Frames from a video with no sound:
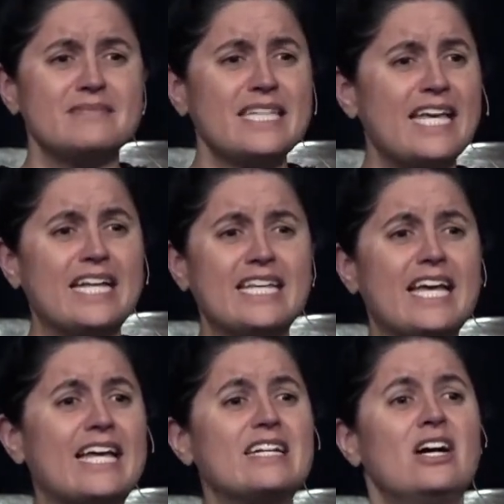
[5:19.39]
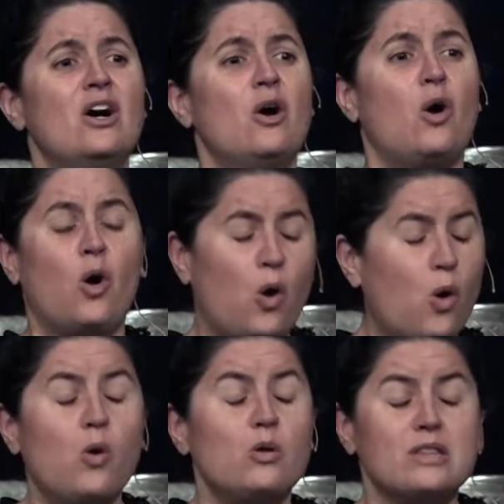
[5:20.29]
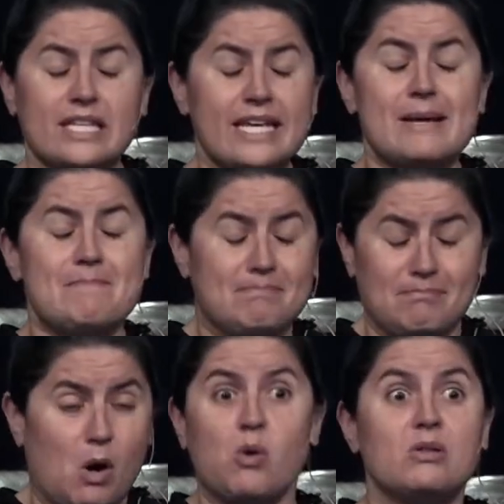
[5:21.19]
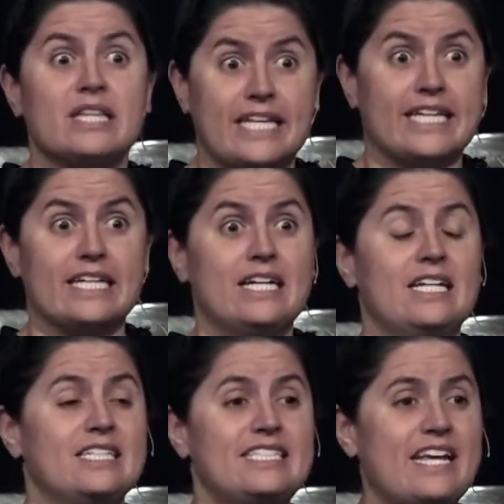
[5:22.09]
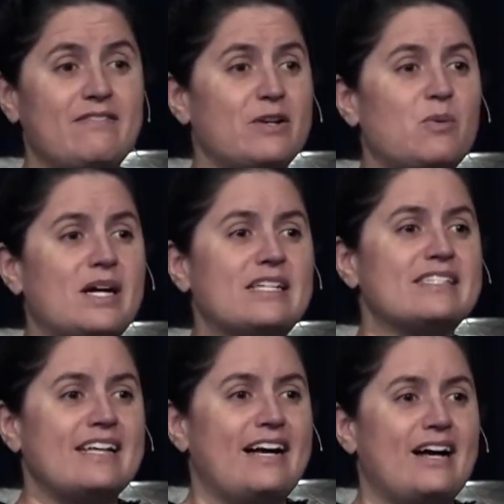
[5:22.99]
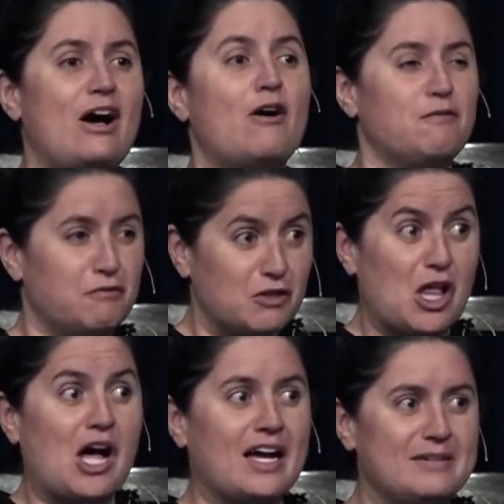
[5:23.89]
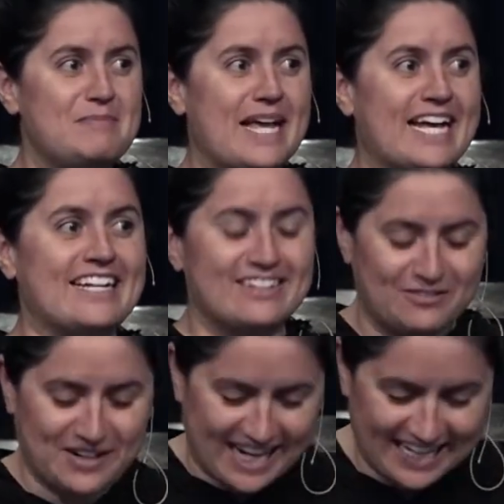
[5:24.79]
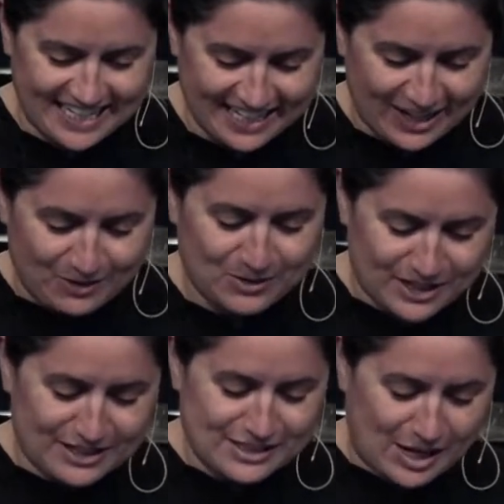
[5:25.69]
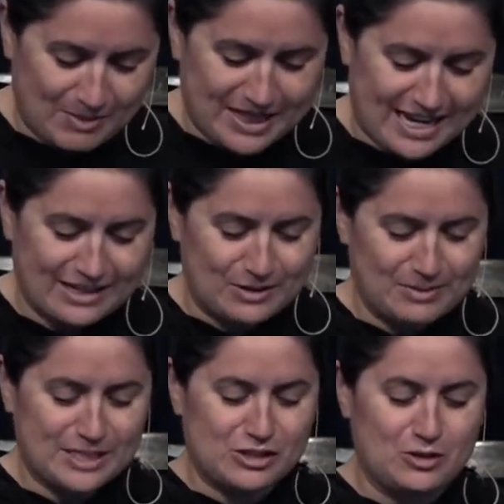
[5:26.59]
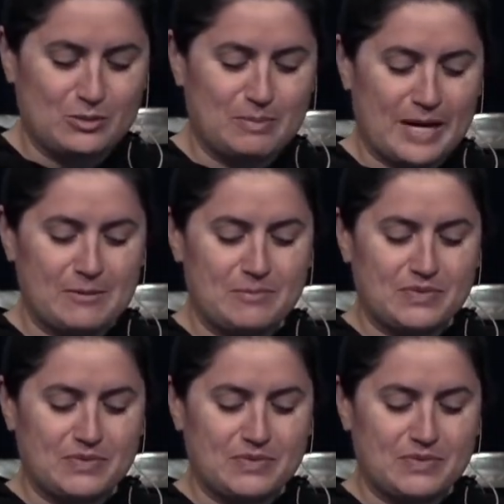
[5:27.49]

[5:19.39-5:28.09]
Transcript: And yet, holy moly, David was uh, a flawed man, right? We're going to talk about that a little bit too, but.